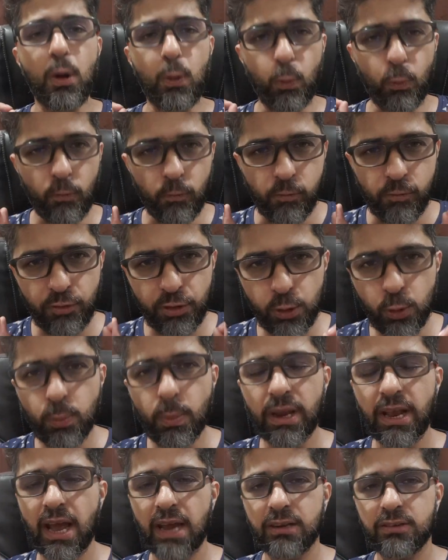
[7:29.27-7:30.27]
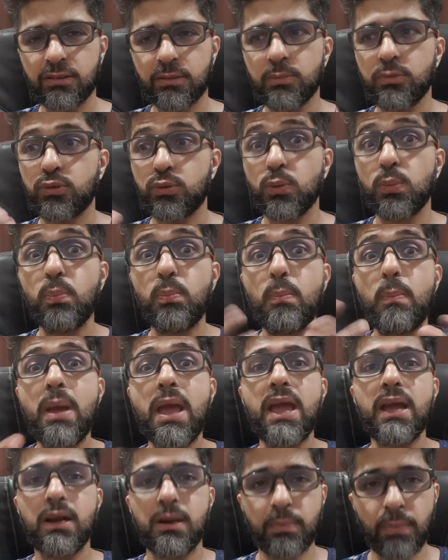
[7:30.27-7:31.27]
a few mechanisms to
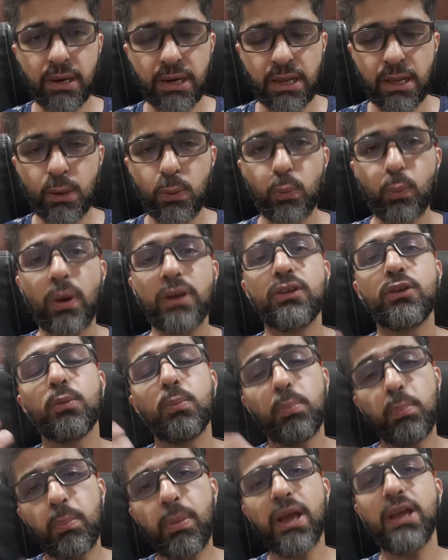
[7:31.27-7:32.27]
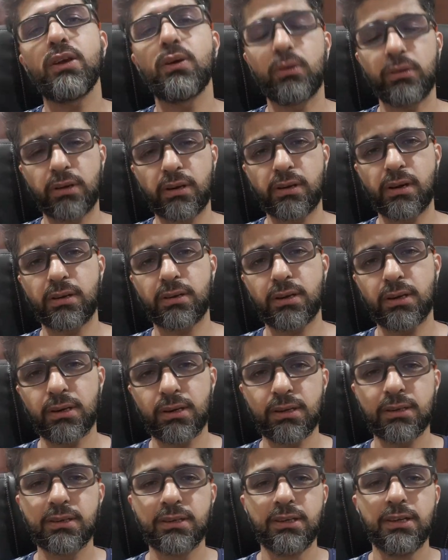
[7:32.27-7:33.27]
make money when you pay your credit card.
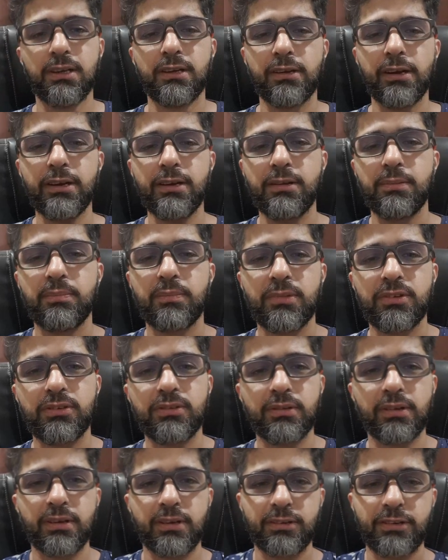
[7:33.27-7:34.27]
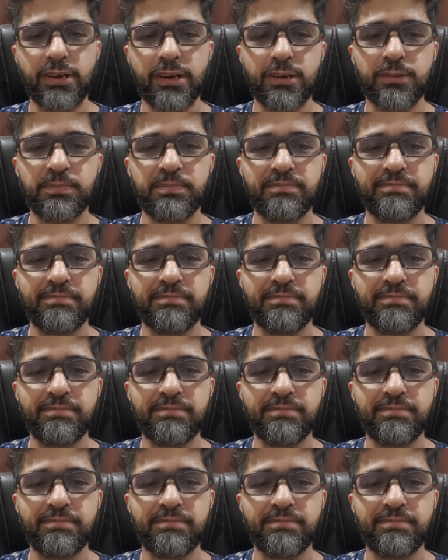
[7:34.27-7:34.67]
Right? See you.